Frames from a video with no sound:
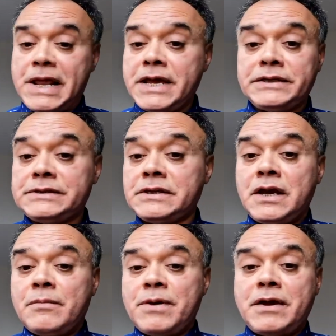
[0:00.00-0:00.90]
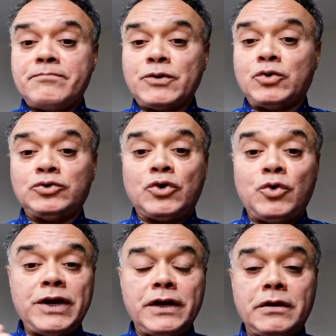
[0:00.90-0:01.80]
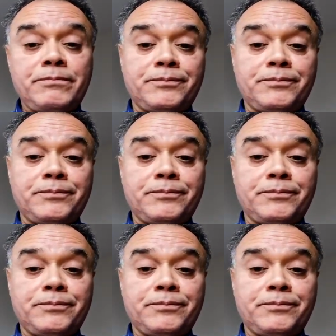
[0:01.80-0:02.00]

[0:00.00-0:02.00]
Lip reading: plays controlling